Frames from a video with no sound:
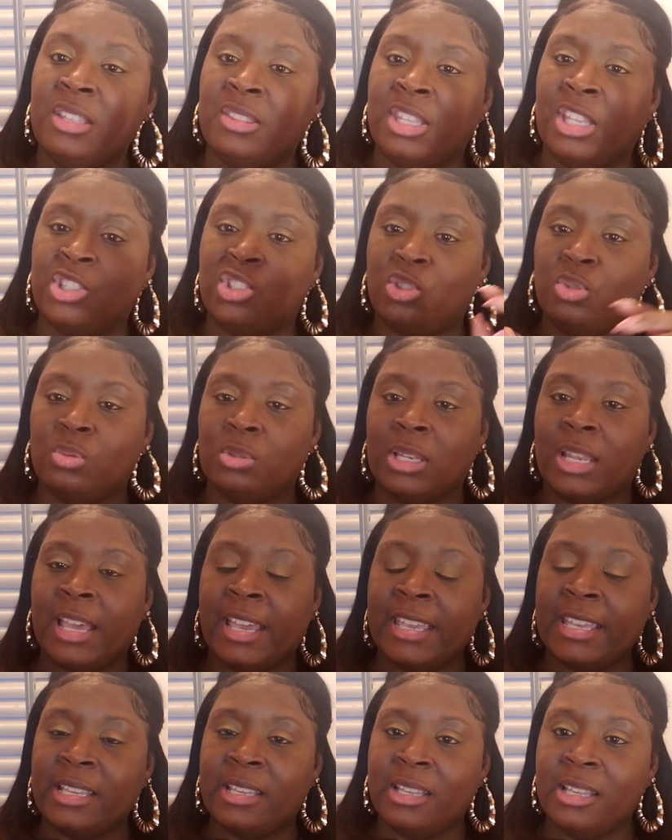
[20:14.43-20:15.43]
that you
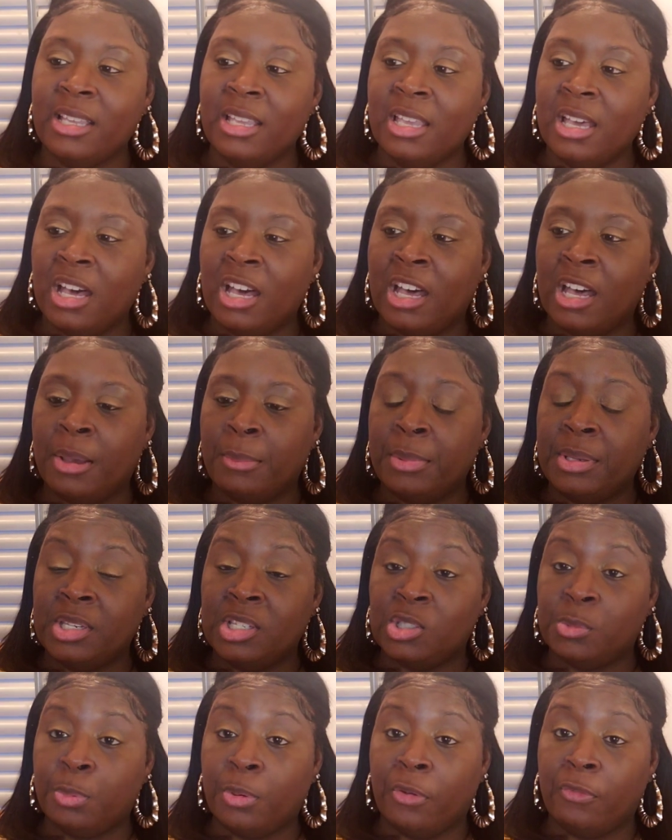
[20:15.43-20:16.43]
like um, in
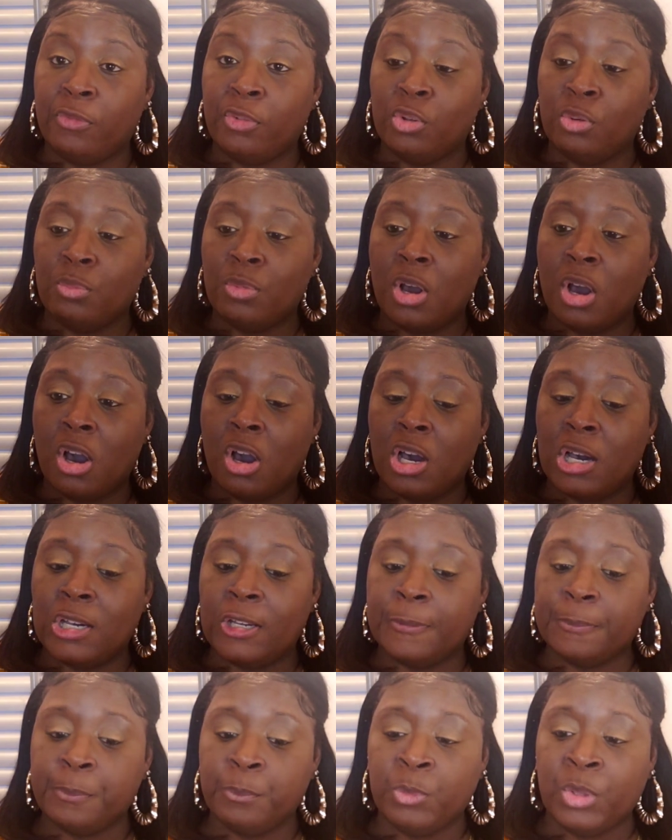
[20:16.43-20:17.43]
this perfume
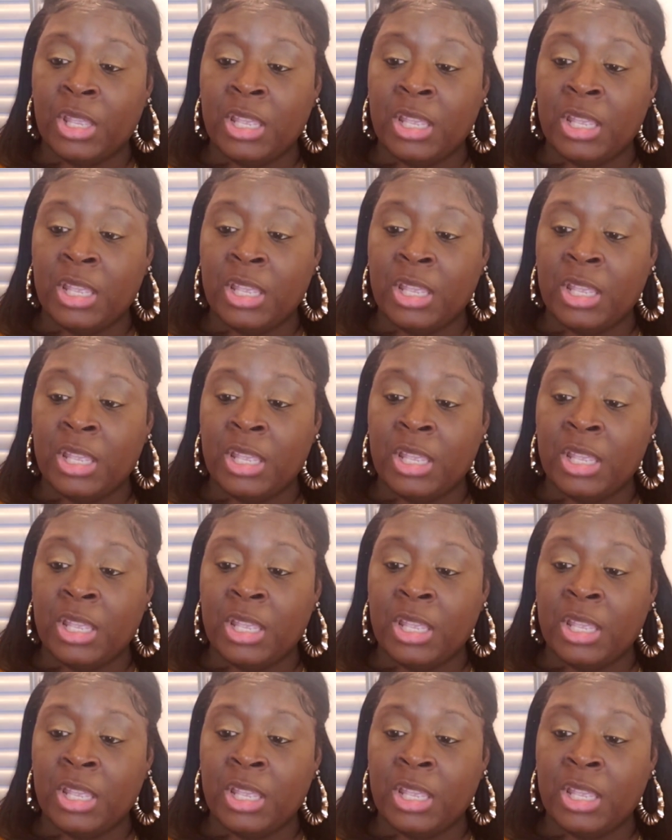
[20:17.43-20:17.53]
haul